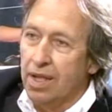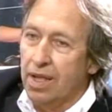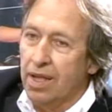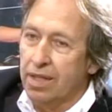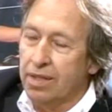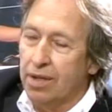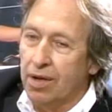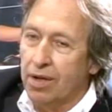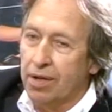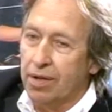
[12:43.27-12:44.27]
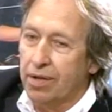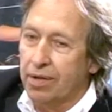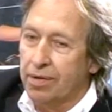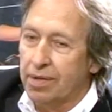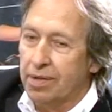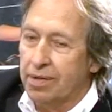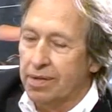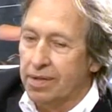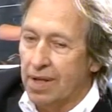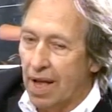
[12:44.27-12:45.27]
And
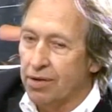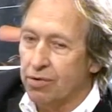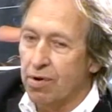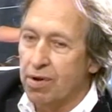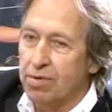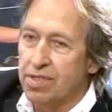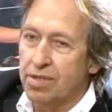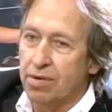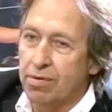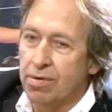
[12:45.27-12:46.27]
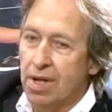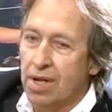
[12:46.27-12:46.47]
I agree with you,